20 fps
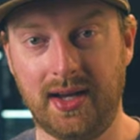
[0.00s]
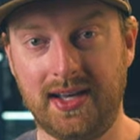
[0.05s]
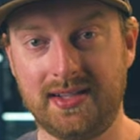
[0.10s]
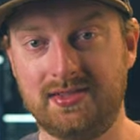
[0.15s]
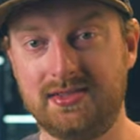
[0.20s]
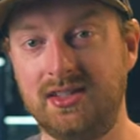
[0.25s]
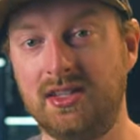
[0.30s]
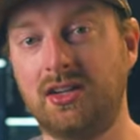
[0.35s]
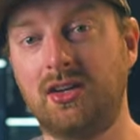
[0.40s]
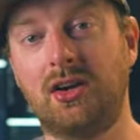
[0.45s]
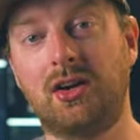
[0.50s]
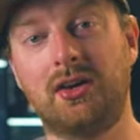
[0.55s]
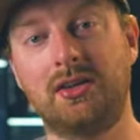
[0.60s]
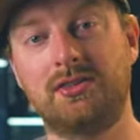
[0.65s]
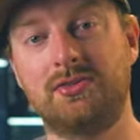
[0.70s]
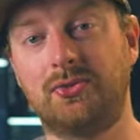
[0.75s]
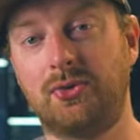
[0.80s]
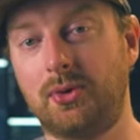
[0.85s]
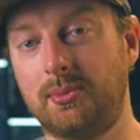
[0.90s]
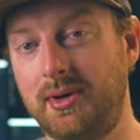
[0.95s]
SD
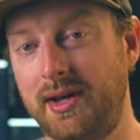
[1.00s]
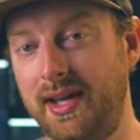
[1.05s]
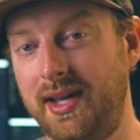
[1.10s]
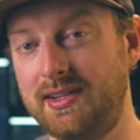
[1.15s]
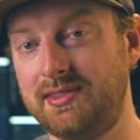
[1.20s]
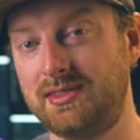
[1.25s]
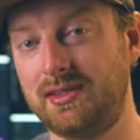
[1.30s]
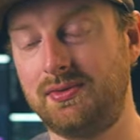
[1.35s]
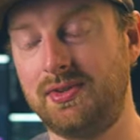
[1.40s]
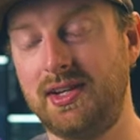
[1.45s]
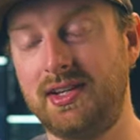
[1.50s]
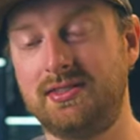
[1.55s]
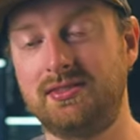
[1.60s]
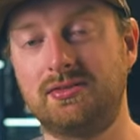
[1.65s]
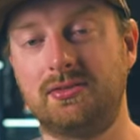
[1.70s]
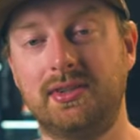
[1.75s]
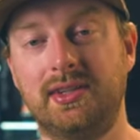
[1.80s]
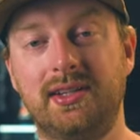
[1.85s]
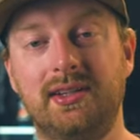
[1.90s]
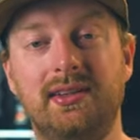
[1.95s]
cards for my
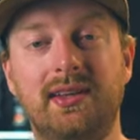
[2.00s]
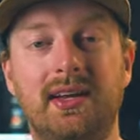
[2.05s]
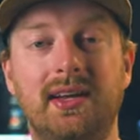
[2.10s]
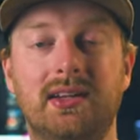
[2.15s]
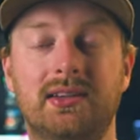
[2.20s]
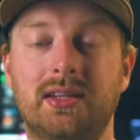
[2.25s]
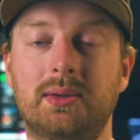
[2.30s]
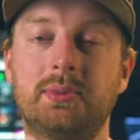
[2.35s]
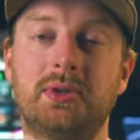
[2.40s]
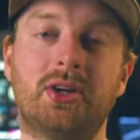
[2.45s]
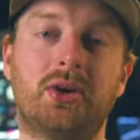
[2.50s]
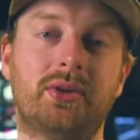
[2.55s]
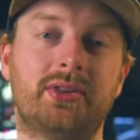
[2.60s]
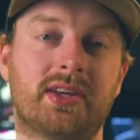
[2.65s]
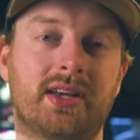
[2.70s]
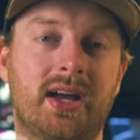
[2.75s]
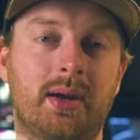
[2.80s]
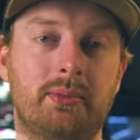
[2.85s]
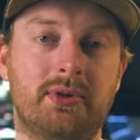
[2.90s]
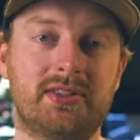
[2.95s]
A7S III, let me know in
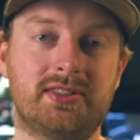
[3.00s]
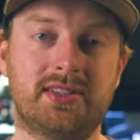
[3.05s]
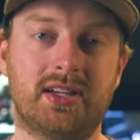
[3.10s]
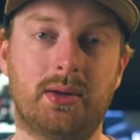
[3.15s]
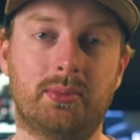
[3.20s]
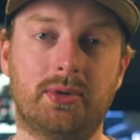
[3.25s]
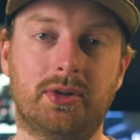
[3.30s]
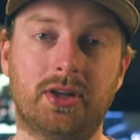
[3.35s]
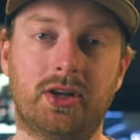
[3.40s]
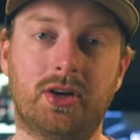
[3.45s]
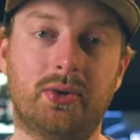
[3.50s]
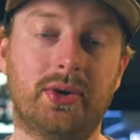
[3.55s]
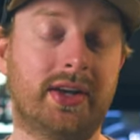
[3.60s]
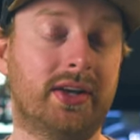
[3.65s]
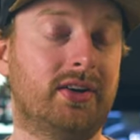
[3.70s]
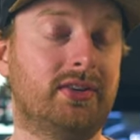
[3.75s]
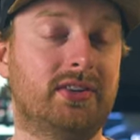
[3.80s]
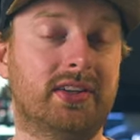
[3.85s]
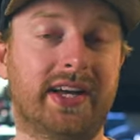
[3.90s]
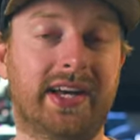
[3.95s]
the comments down below
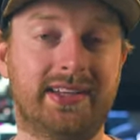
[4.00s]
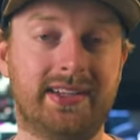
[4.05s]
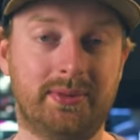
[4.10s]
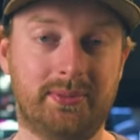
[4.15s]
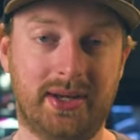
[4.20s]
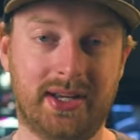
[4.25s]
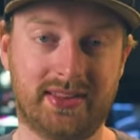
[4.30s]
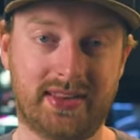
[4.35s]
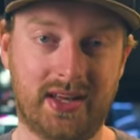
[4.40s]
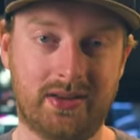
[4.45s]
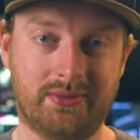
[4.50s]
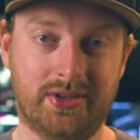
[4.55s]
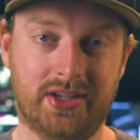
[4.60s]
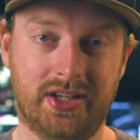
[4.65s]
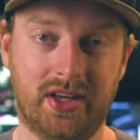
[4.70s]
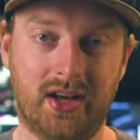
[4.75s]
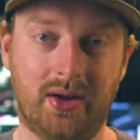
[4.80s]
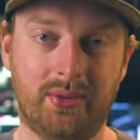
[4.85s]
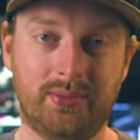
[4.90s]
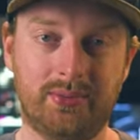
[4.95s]
and I'll gladly make that
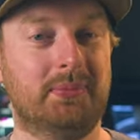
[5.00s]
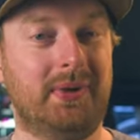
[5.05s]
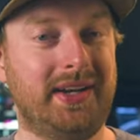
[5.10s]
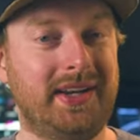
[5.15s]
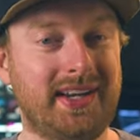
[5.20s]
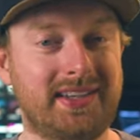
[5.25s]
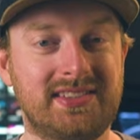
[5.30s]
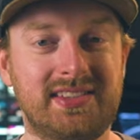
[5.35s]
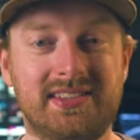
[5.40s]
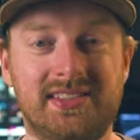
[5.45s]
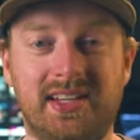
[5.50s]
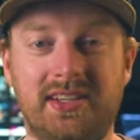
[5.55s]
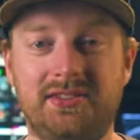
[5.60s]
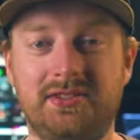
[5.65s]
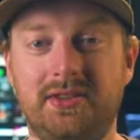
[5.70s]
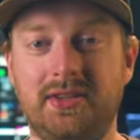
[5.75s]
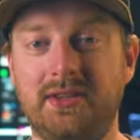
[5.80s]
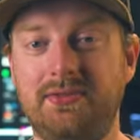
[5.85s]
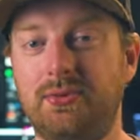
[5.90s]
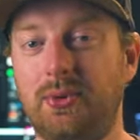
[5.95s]
video. My next
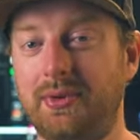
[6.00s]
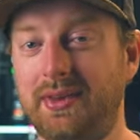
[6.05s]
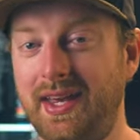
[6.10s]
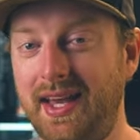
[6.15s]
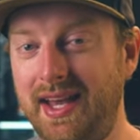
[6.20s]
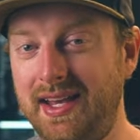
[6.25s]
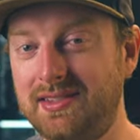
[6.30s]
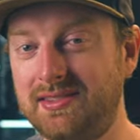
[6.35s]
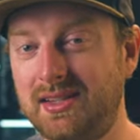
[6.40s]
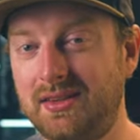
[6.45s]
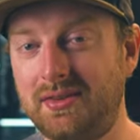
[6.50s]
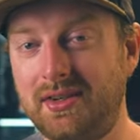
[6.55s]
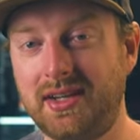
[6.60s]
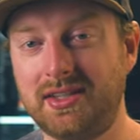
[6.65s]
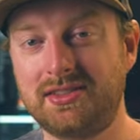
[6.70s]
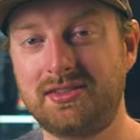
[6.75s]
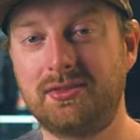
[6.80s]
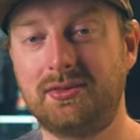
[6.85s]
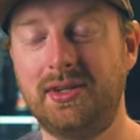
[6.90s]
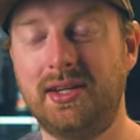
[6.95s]
accessory for the
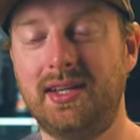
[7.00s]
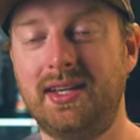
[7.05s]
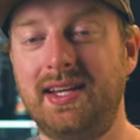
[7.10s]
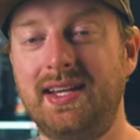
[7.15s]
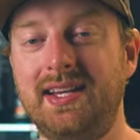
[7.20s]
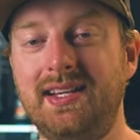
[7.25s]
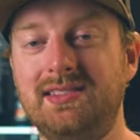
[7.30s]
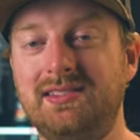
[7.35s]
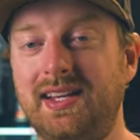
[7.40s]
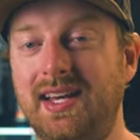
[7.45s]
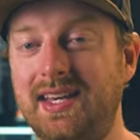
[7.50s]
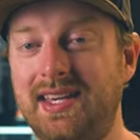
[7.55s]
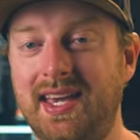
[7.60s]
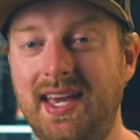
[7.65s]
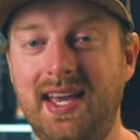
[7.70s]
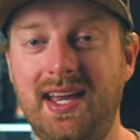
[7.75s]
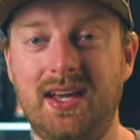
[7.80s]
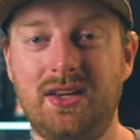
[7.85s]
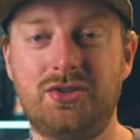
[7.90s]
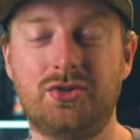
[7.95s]
A7S III is a
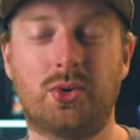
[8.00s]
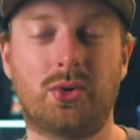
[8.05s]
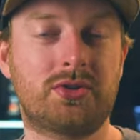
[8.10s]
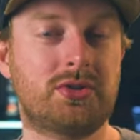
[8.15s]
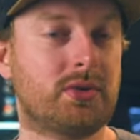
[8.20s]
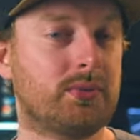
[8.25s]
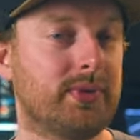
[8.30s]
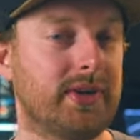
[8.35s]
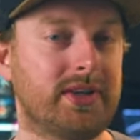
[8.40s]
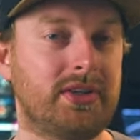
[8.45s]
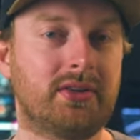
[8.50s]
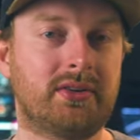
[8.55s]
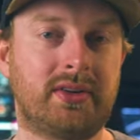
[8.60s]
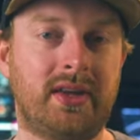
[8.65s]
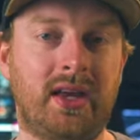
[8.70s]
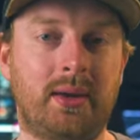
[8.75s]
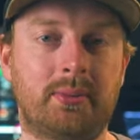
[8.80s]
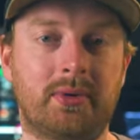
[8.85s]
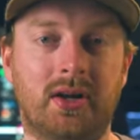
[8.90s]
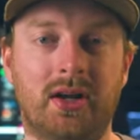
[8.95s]
cage or to rig your
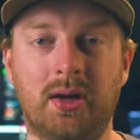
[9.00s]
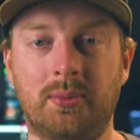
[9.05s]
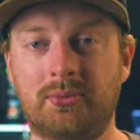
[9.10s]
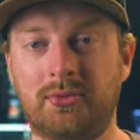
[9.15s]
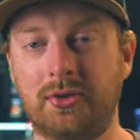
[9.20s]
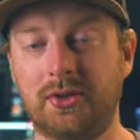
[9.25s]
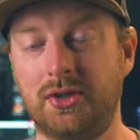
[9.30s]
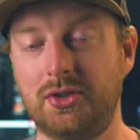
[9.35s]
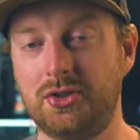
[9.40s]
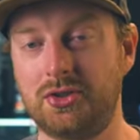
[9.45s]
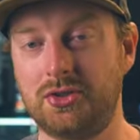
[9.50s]
camera up for your